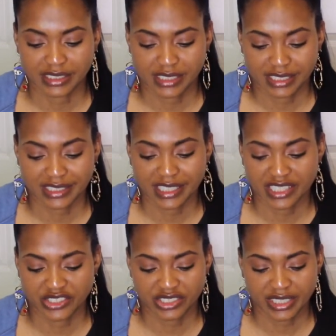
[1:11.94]
doesn't
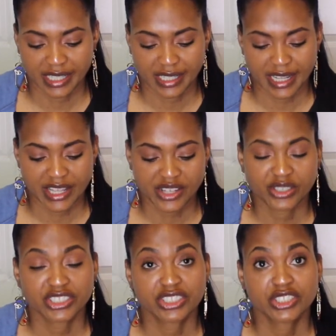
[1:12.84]
understand, he
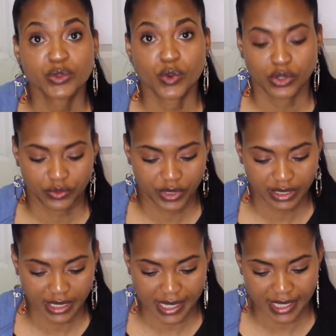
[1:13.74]
or she won't
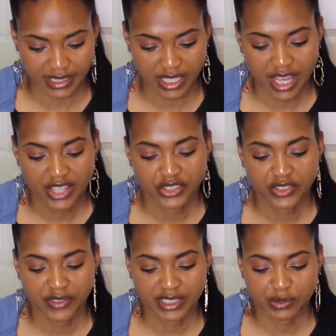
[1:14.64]
realize
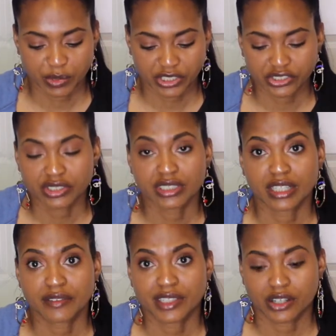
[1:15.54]
you've expressed your
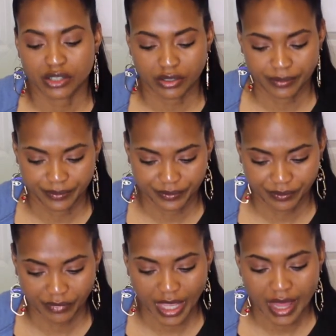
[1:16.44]
love at all.
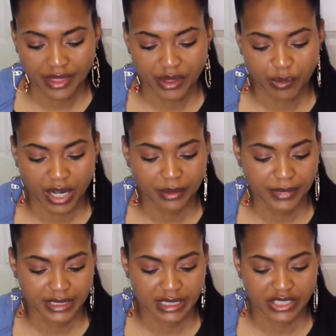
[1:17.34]
The
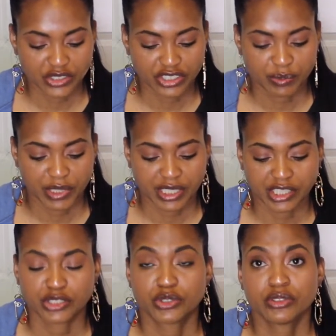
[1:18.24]
problem is that you're
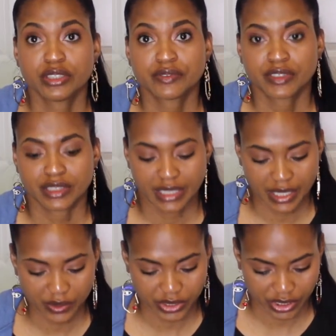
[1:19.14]
speaking 2 different
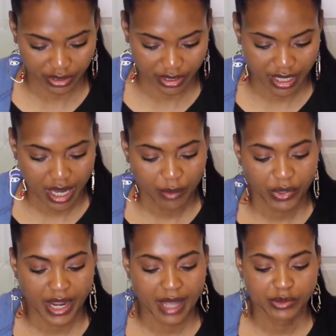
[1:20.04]
languages.
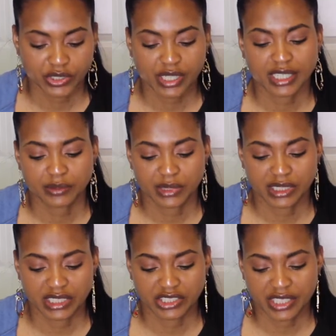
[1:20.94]
Perhaps your husband
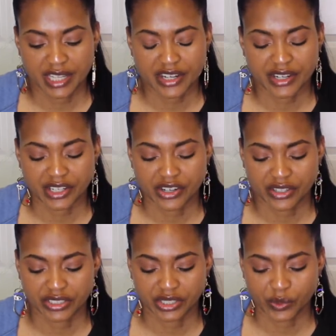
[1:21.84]
needs to hear
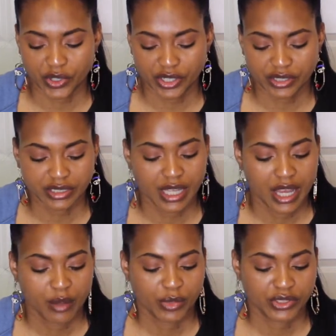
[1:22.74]
encouraging words,
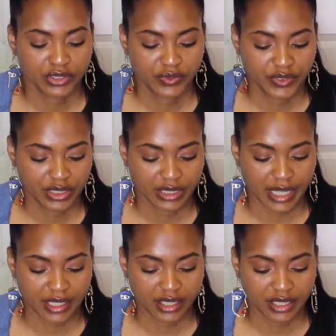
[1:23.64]
but you feel
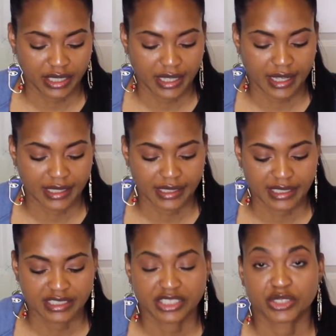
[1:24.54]
like cooking a
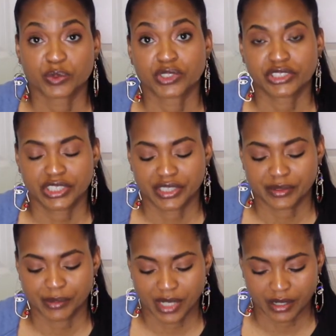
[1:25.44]
nice dinner will cheer
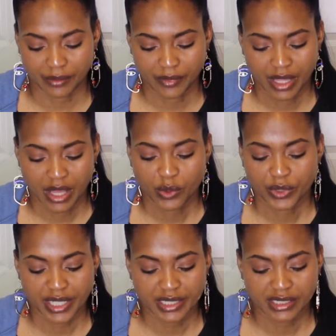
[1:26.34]
him up.
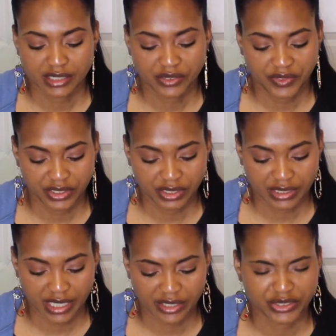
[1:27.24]
When he still feels
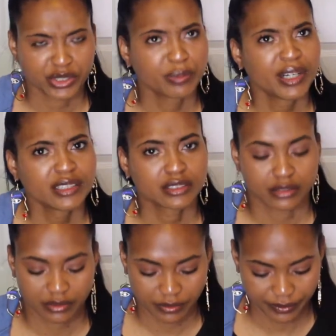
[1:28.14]
down, you're
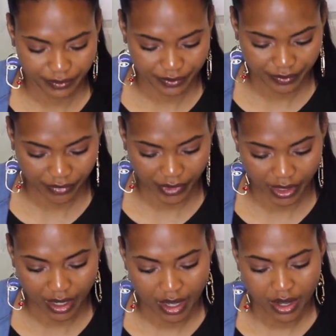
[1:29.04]
puzzled.
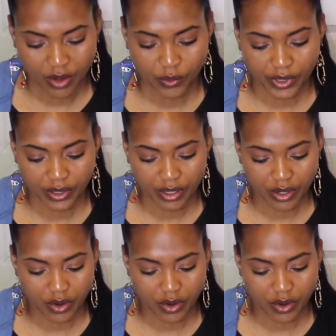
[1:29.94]
Or